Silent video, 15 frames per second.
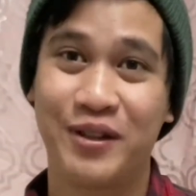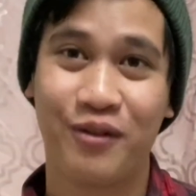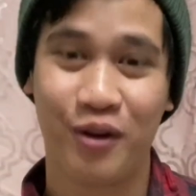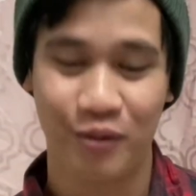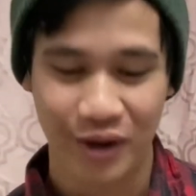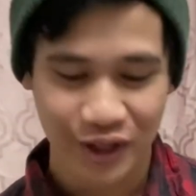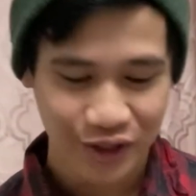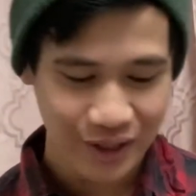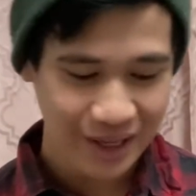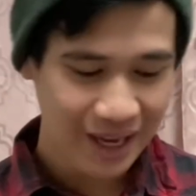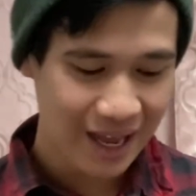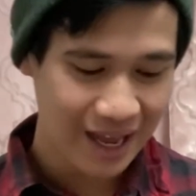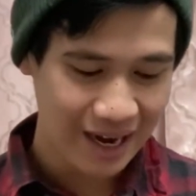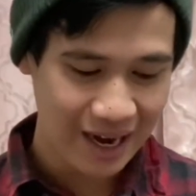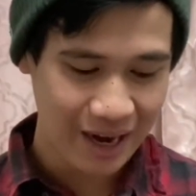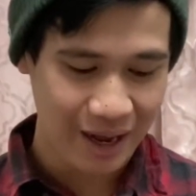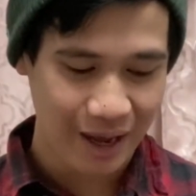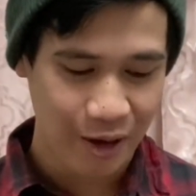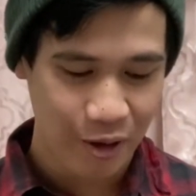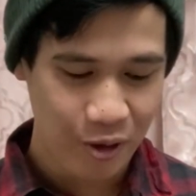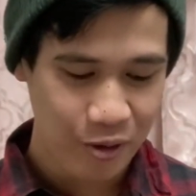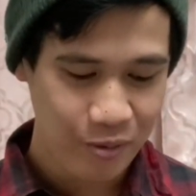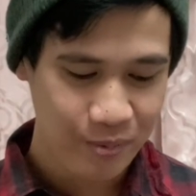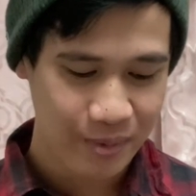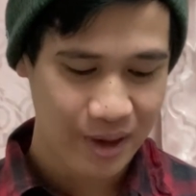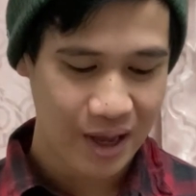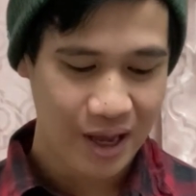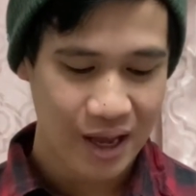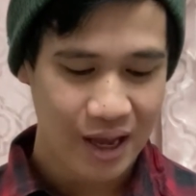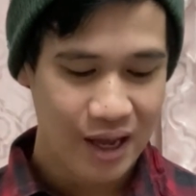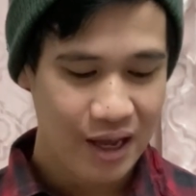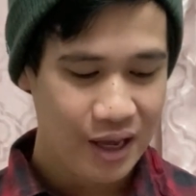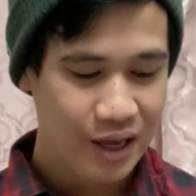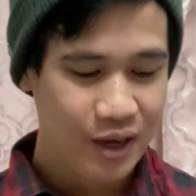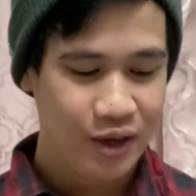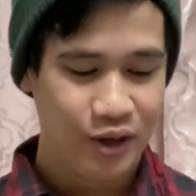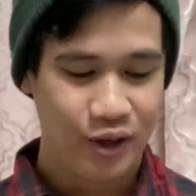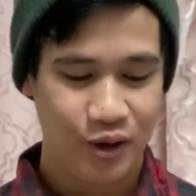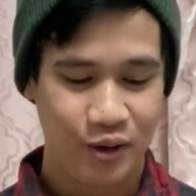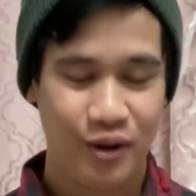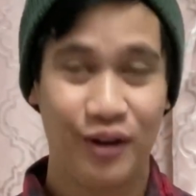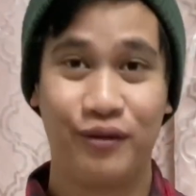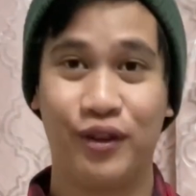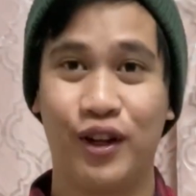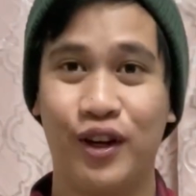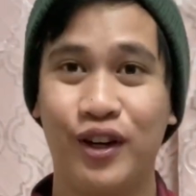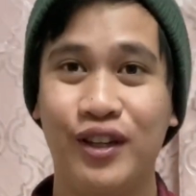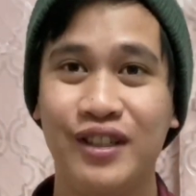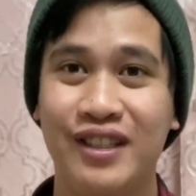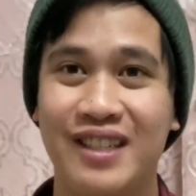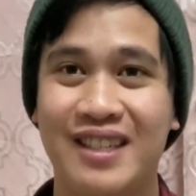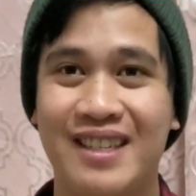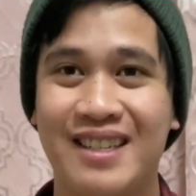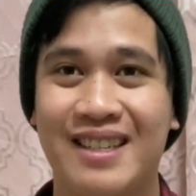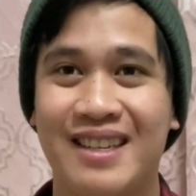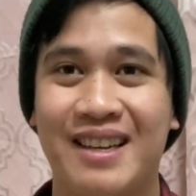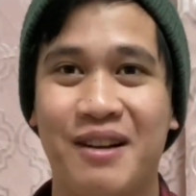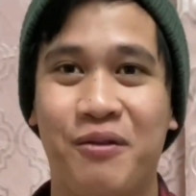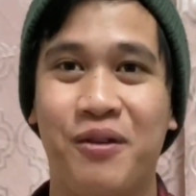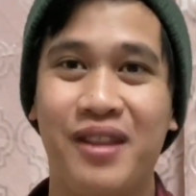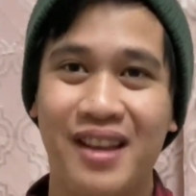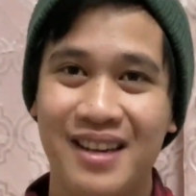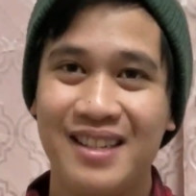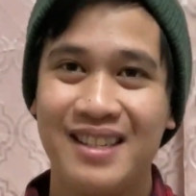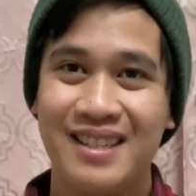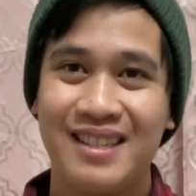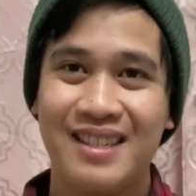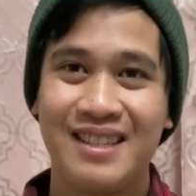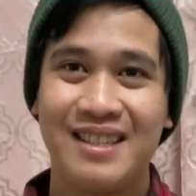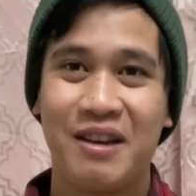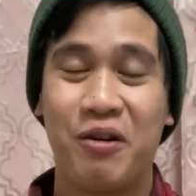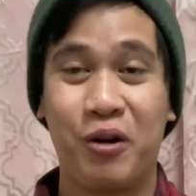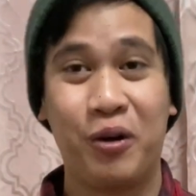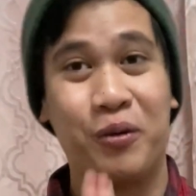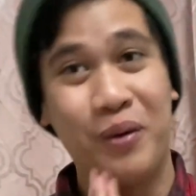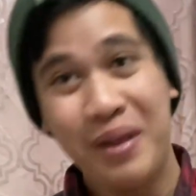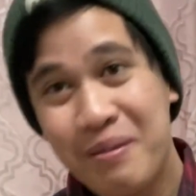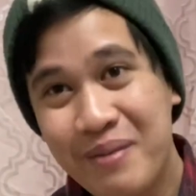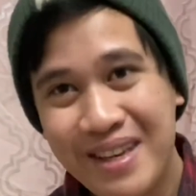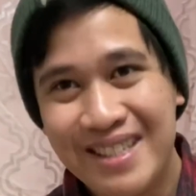for watching, and I hope you have learned with us or with me